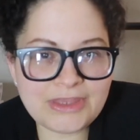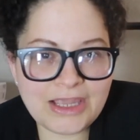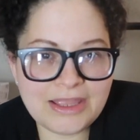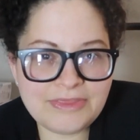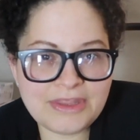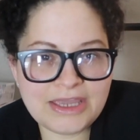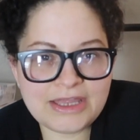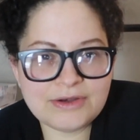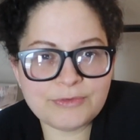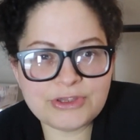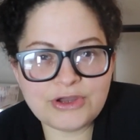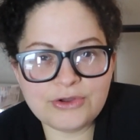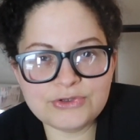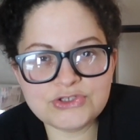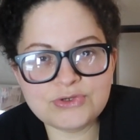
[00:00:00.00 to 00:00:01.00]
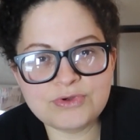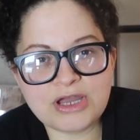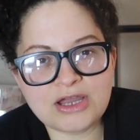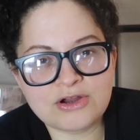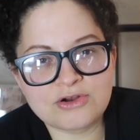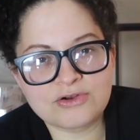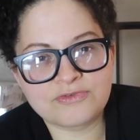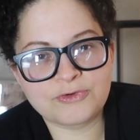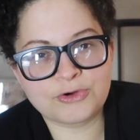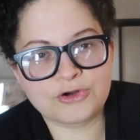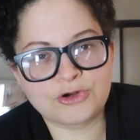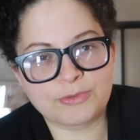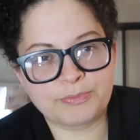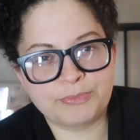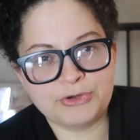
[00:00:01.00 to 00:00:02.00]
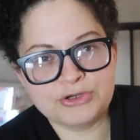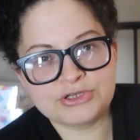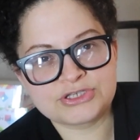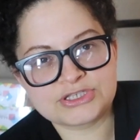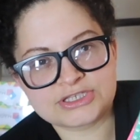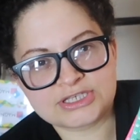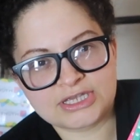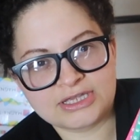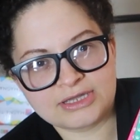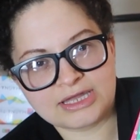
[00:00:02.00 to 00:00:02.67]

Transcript: And then we also got her for her books.